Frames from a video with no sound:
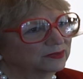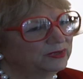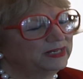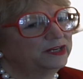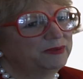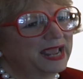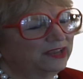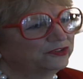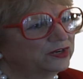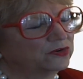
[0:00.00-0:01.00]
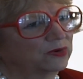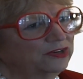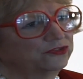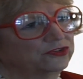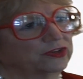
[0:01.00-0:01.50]
We need to be asking
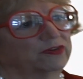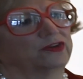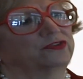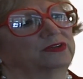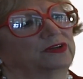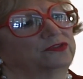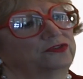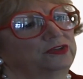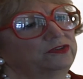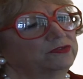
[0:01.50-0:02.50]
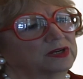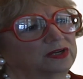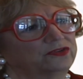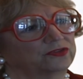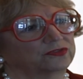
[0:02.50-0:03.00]
questions of ourselves, a sense of
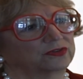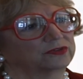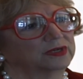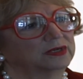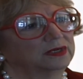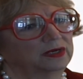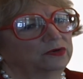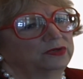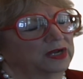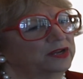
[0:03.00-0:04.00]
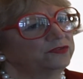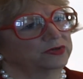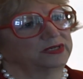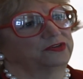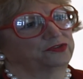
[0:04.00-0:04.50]
consciousness. Our whole
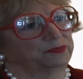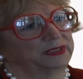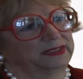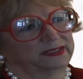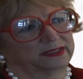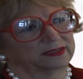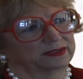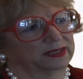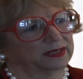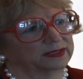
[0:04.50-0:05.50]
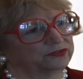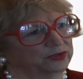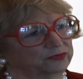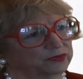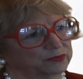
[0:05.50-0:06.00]
country needs to be leading to that, it
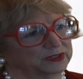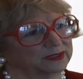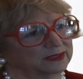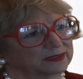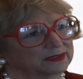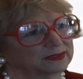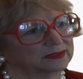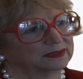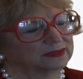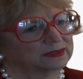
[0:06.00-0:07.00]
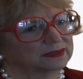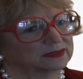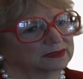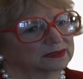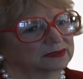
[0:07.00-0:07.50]
seems to me.
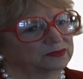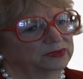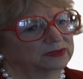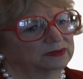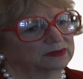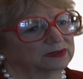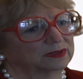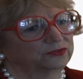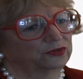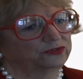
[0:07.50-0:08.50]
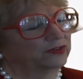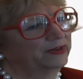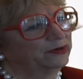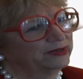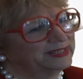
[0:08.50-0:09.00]
We're so
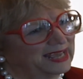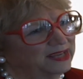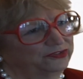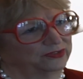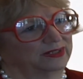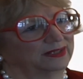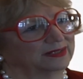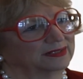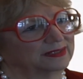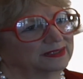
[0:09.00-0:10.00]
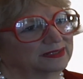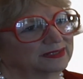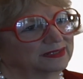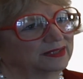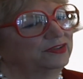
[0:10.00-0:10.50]
self-aggrandizing.
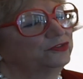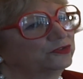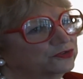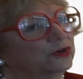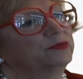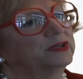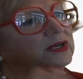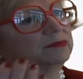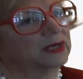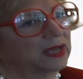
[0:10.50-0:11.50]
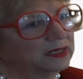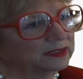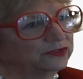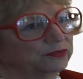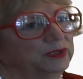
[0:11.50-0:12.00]
These are terms that come
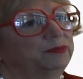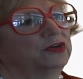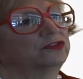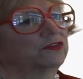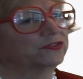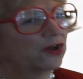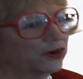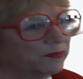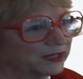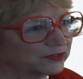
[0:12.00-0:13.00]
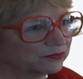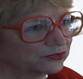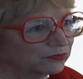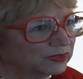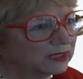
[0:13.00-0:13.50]
lightly to me because I've thought about them
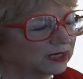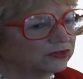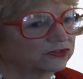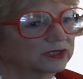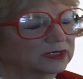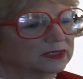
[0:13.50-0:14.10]
so much.